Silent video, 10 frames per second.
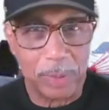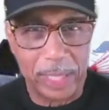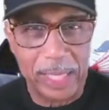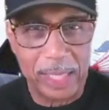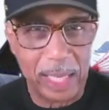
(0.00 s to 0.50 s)

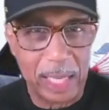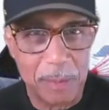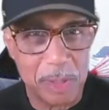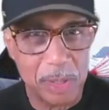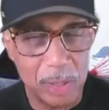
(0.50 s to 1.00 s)
playing
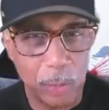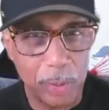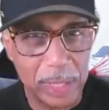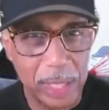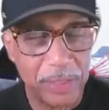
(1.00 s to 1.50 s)
games and
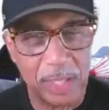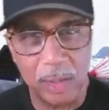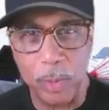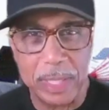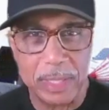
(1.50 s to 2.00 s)
doing nothing
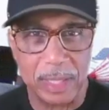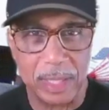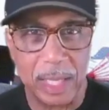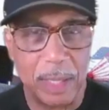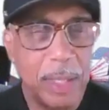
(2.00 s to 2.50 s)
and wasting
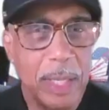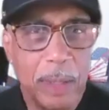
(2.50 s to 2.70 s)
time,